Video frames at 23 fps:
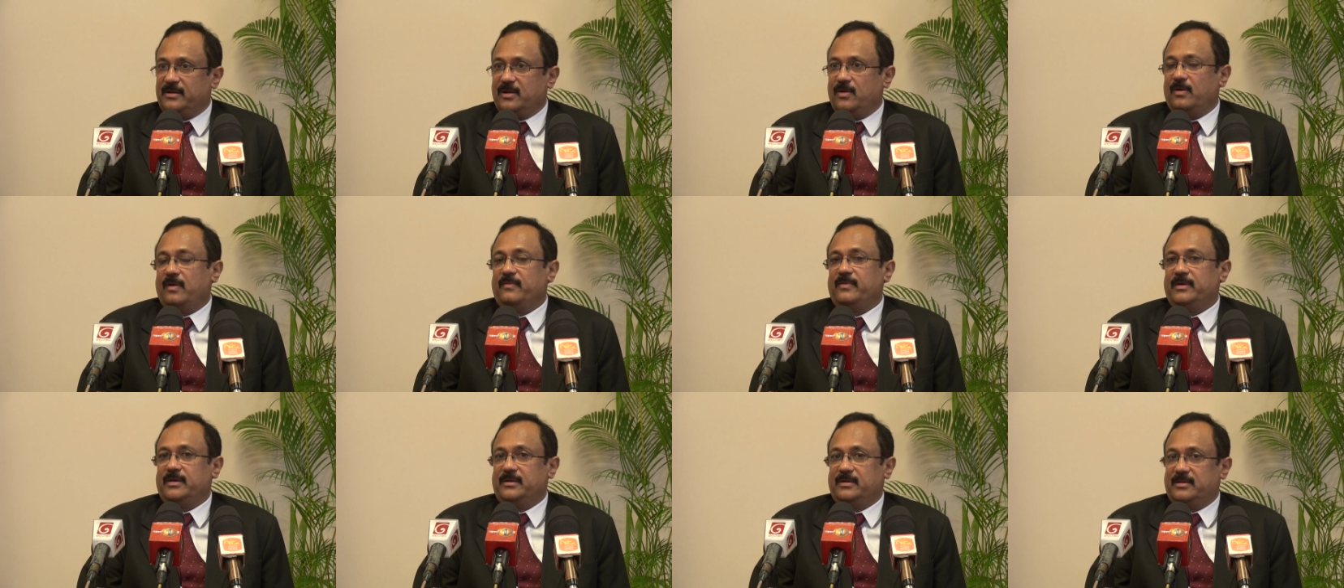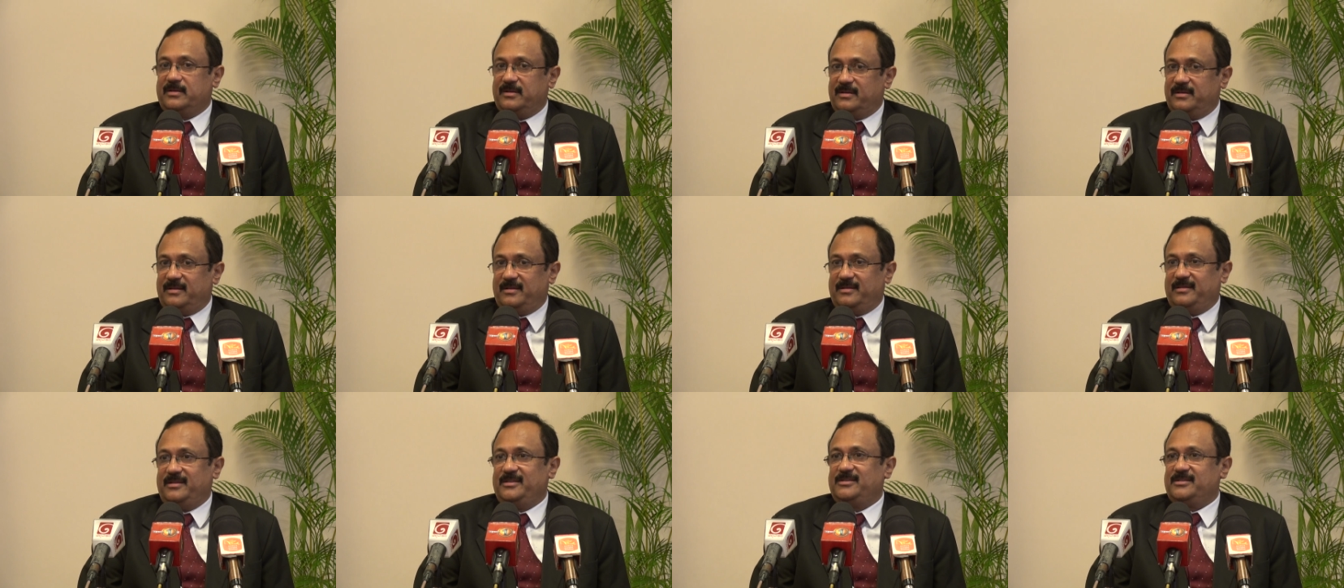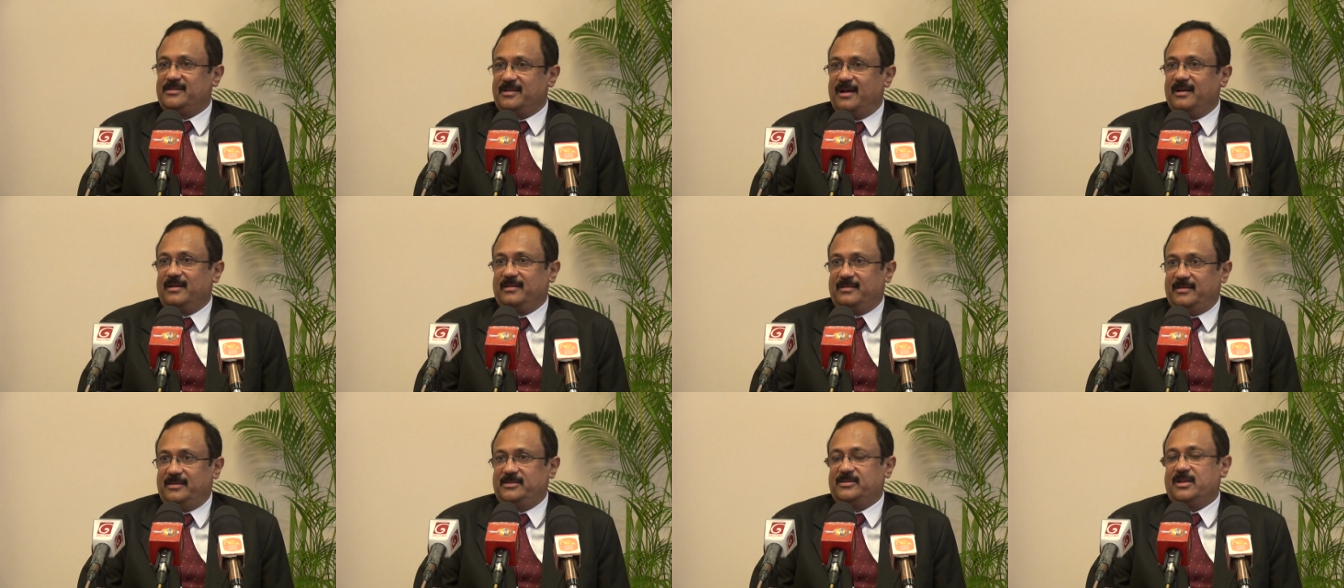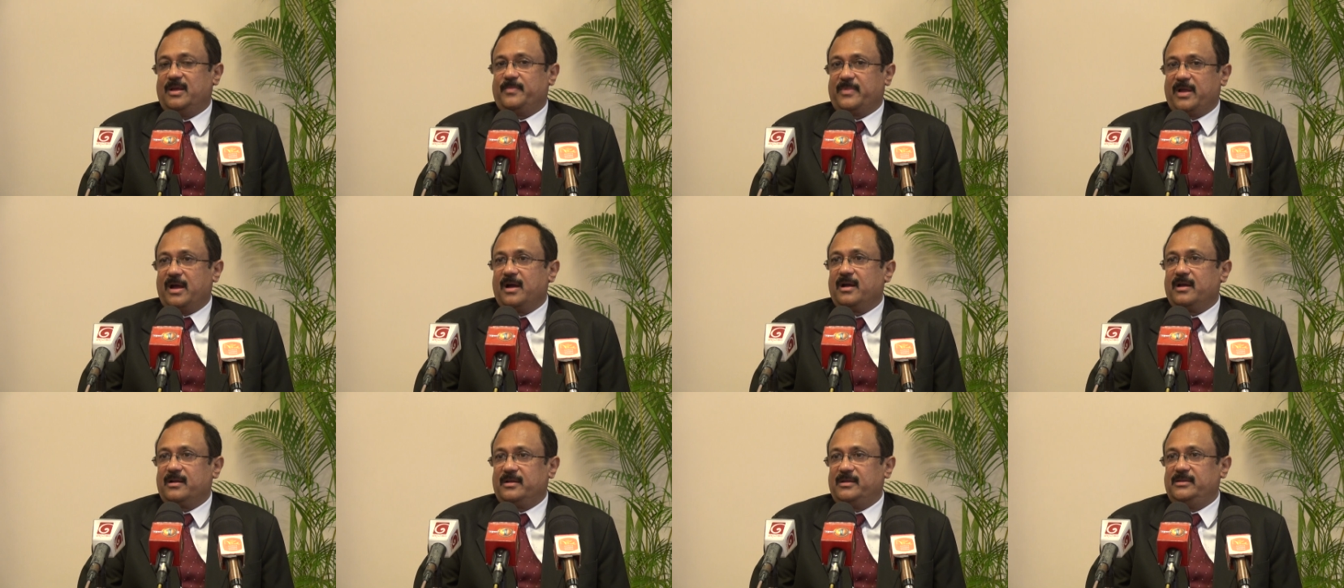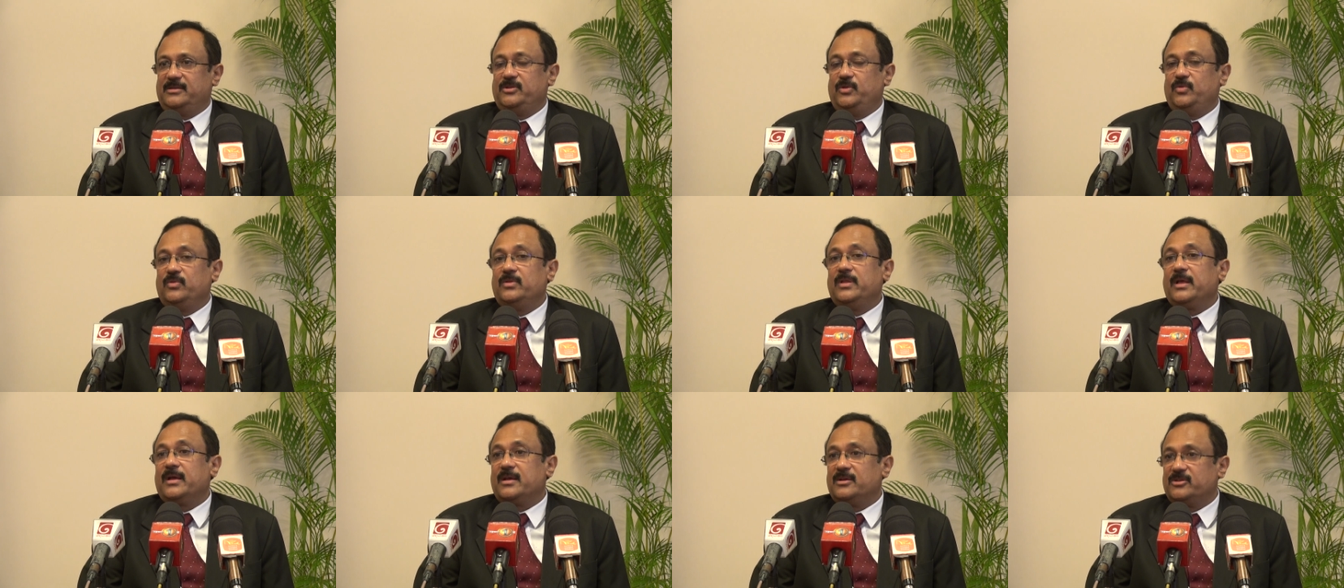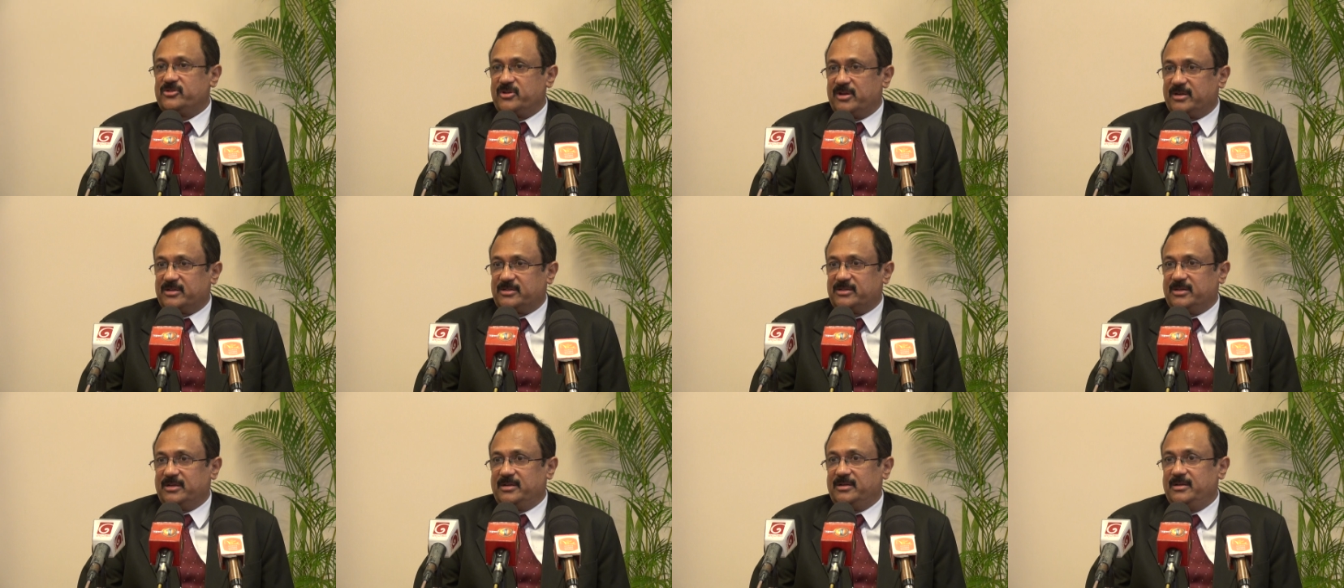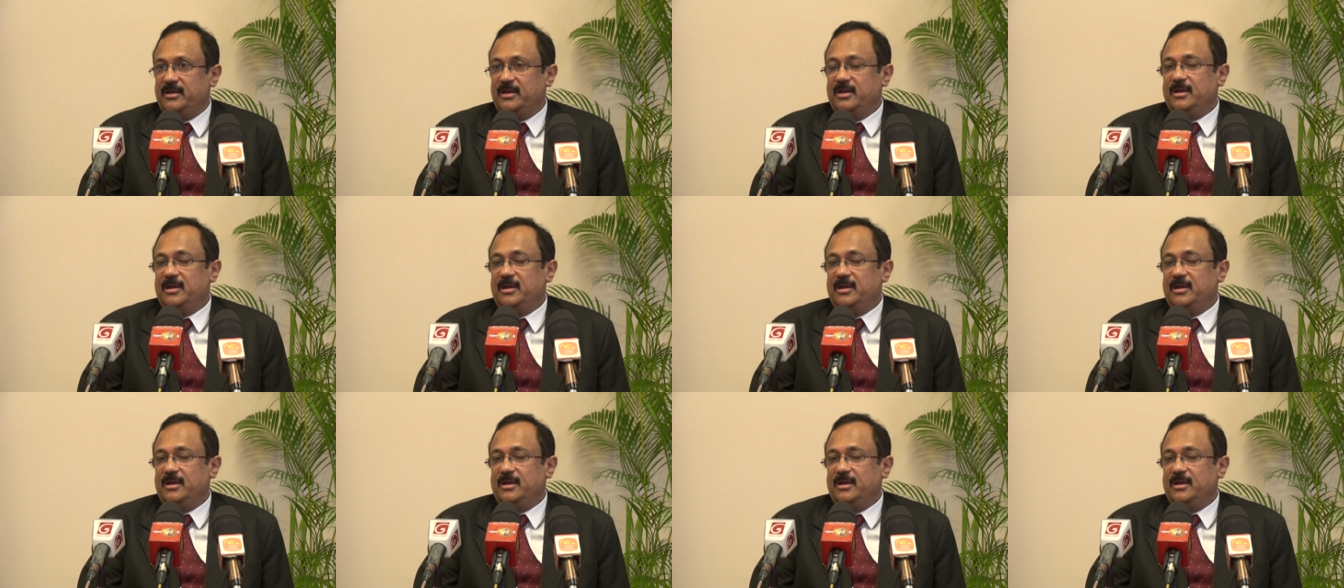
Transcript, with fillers: Now, our this target this time target is during the construction